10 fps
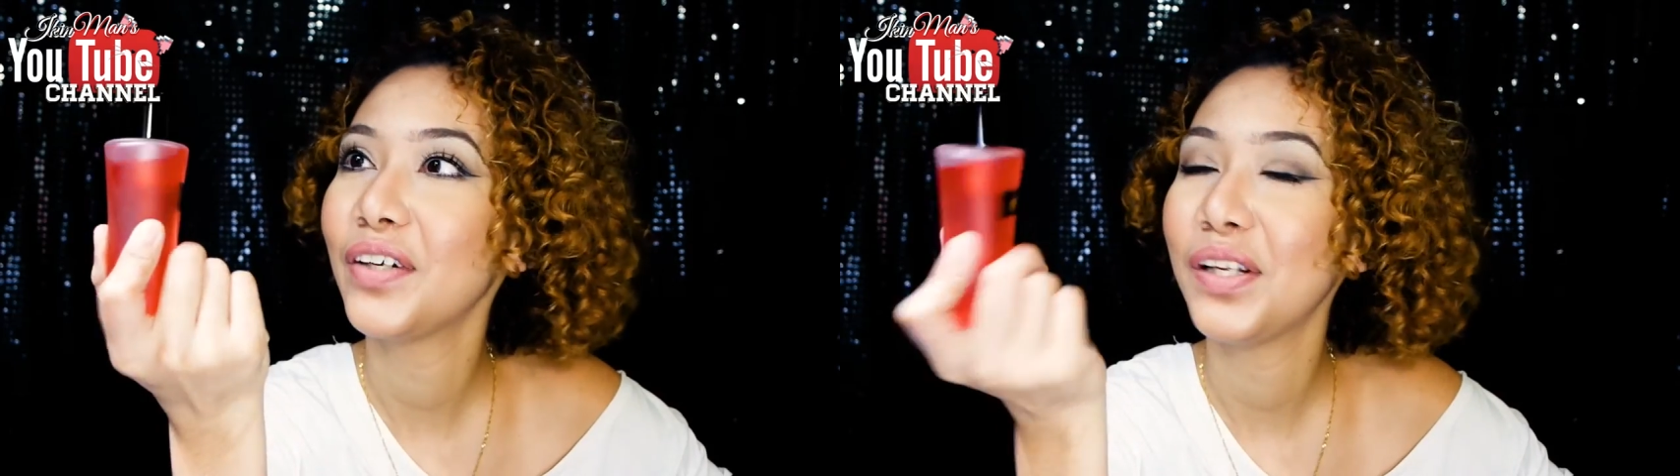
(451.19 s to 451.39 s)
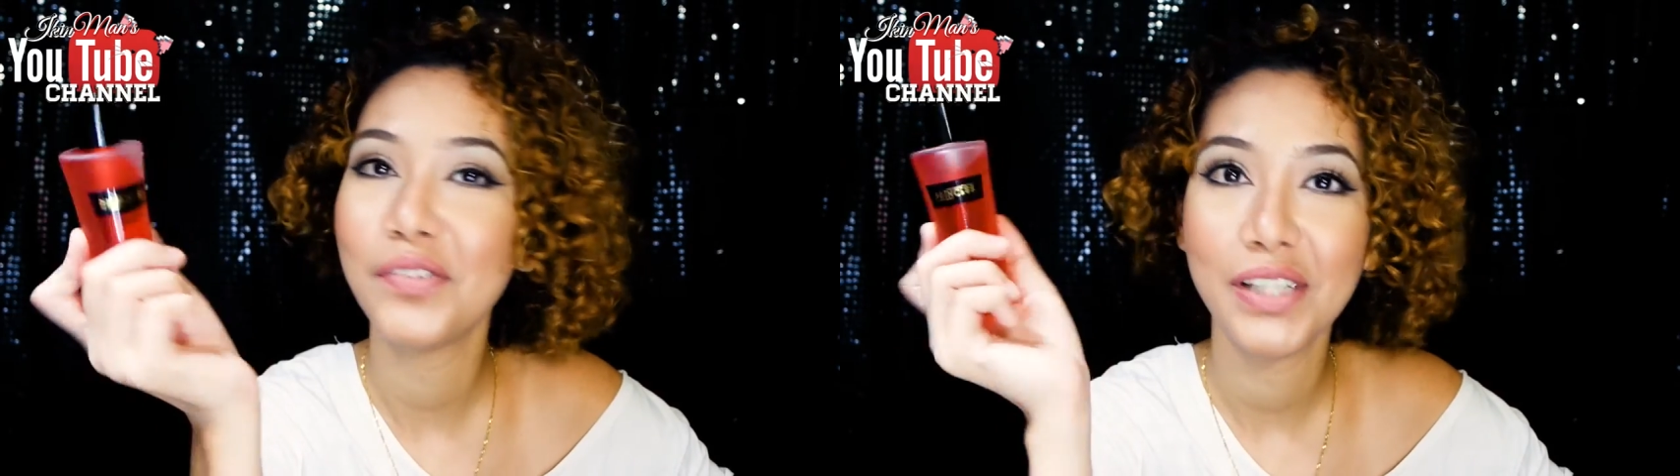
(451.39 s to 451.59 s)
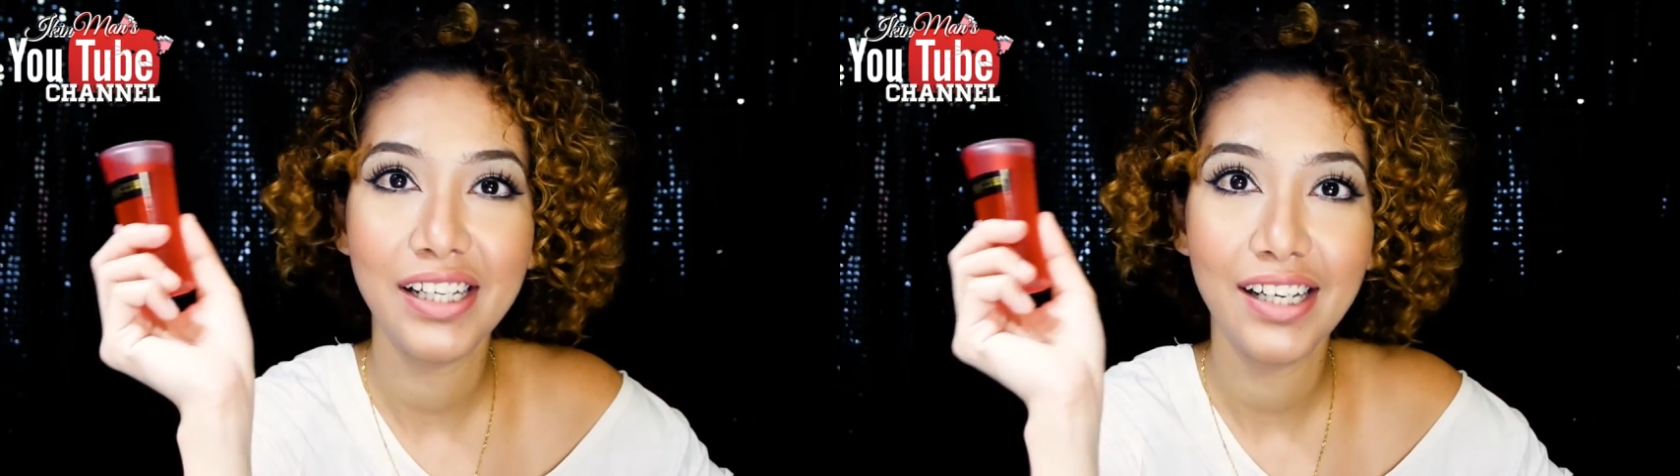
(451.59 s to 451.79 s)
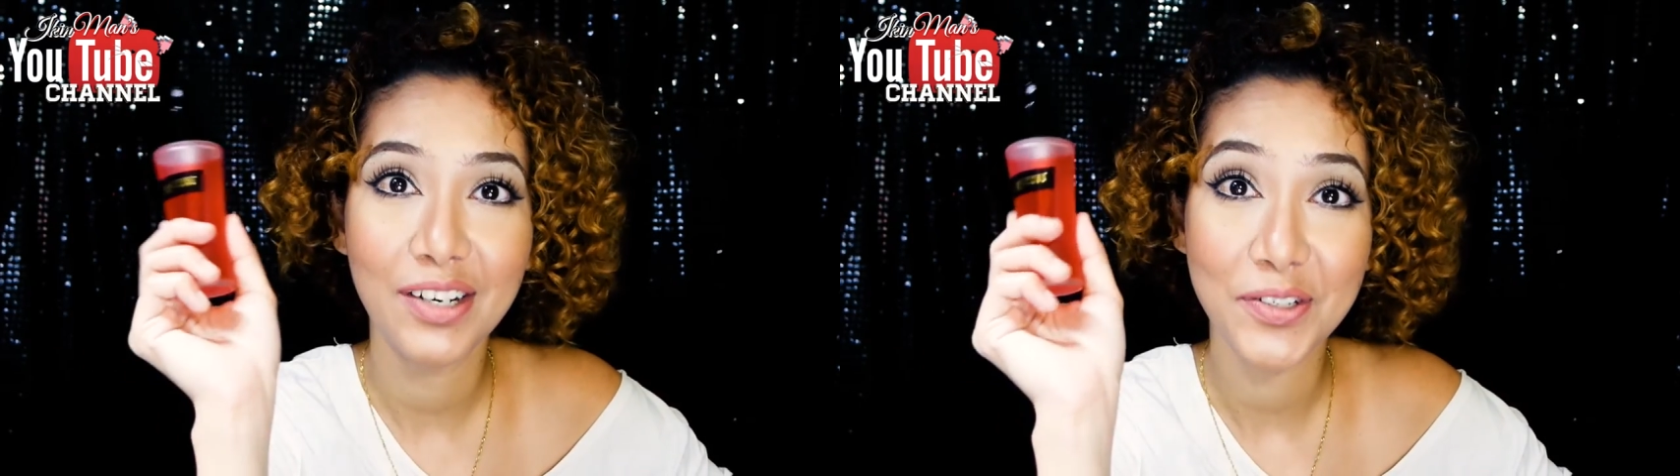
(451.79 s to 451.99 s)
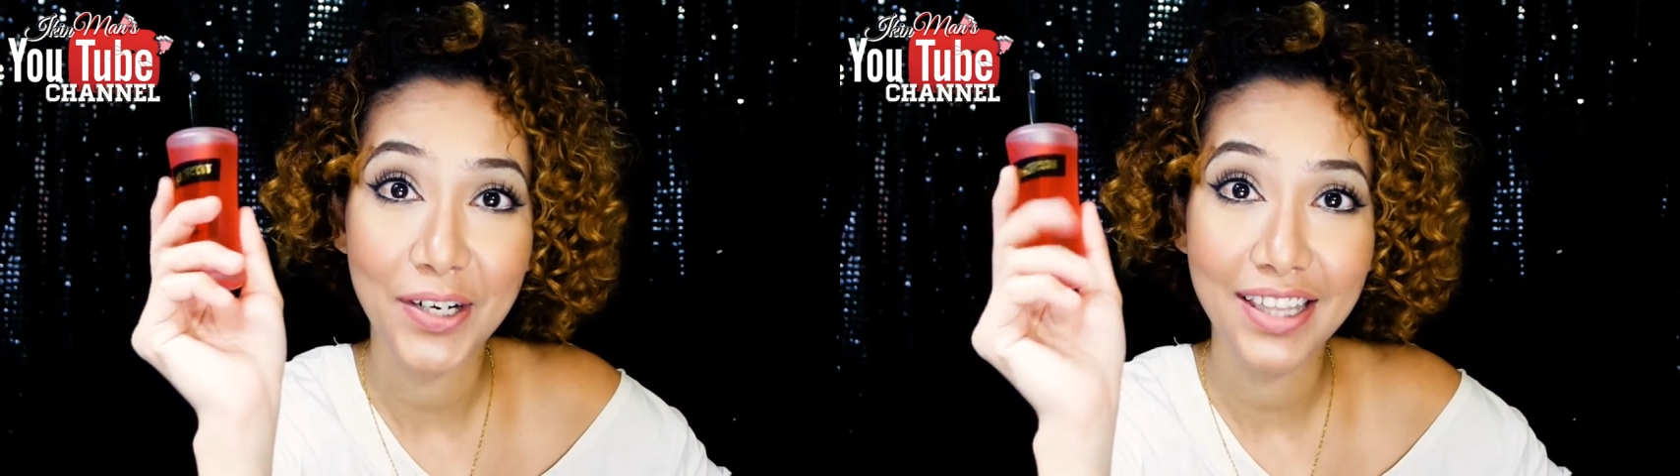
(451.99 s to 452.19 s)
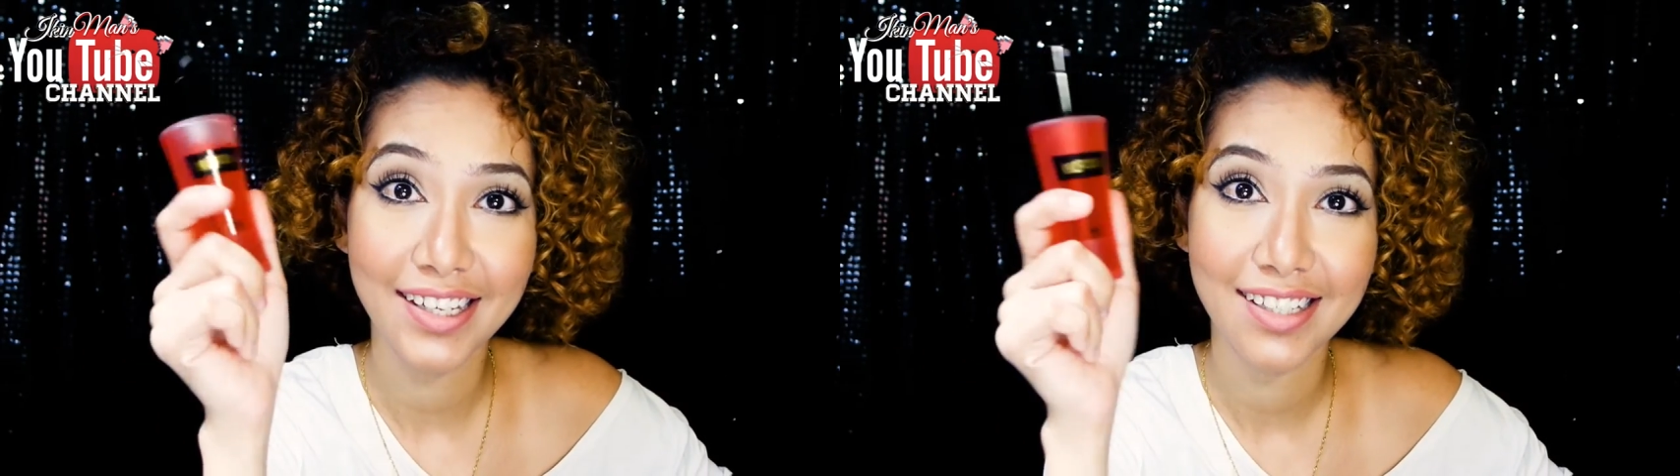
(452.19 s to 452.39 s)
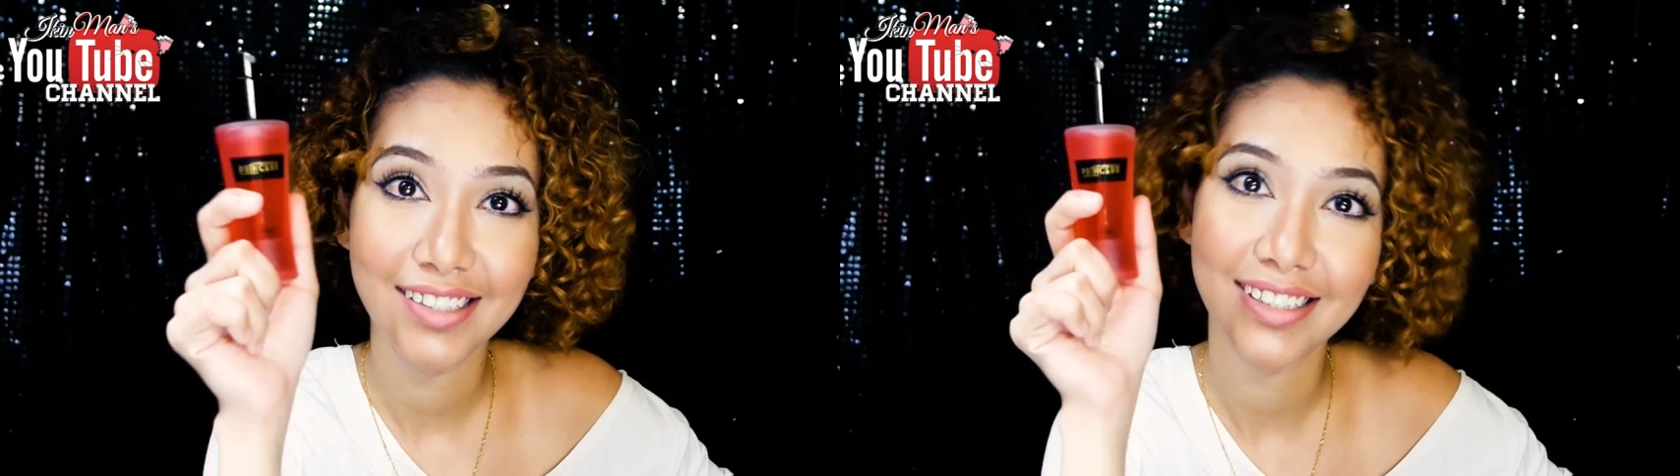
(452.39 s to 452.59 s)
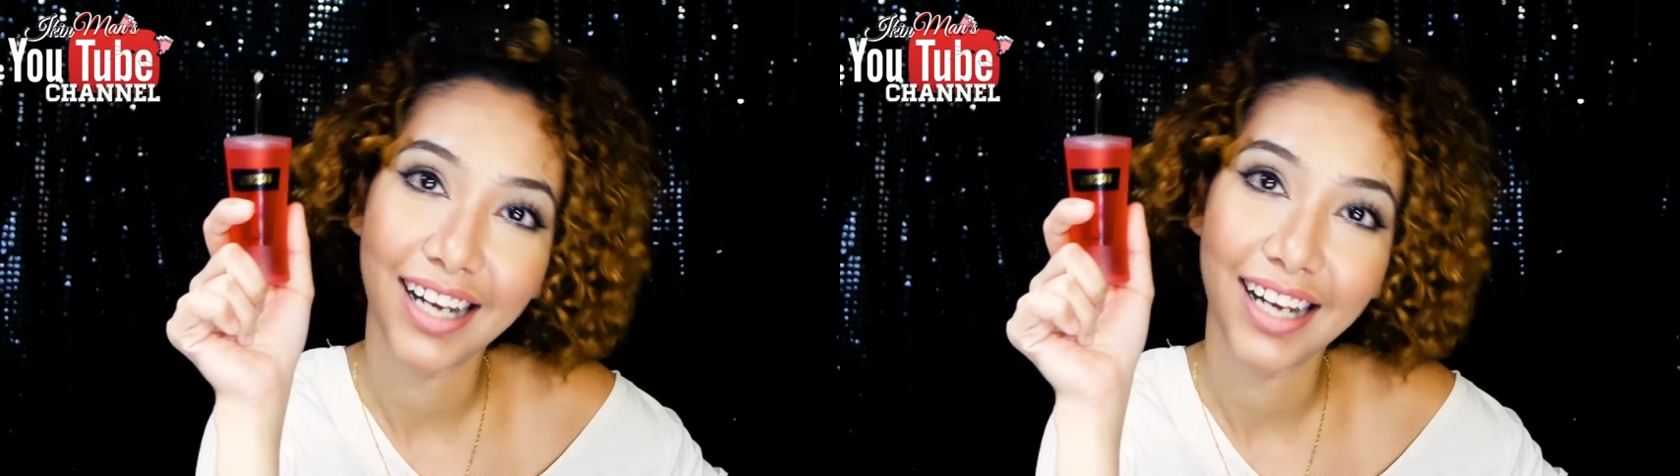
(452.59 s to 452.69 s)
really really enjoyed this.